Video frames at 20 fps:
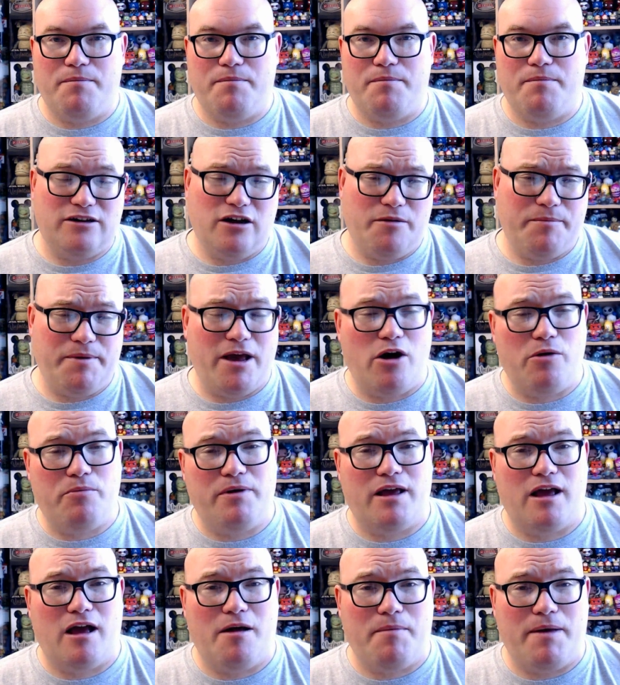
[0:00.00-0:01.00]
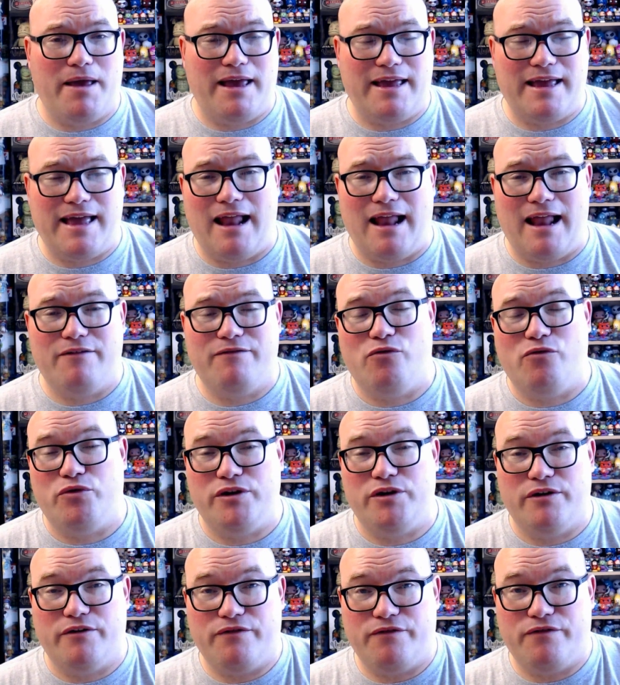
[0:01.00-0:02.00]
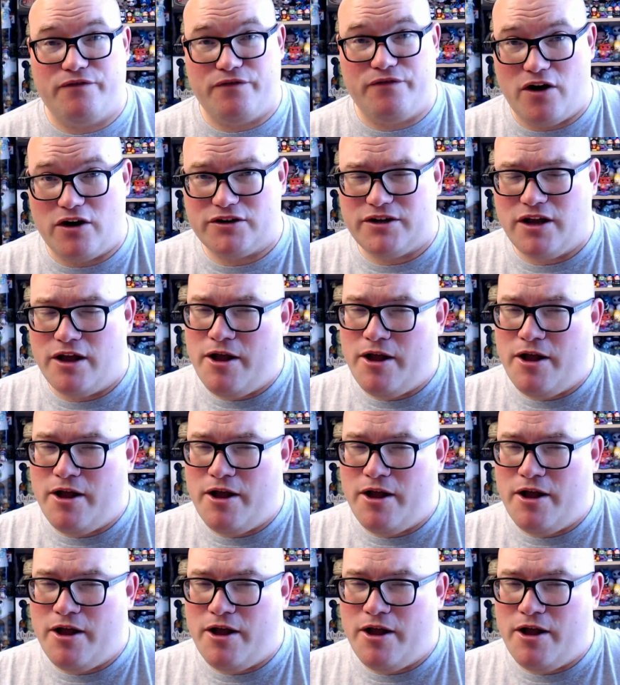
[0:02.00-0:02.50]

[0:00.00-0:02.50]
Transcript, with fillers: It's going to be opening up in California first.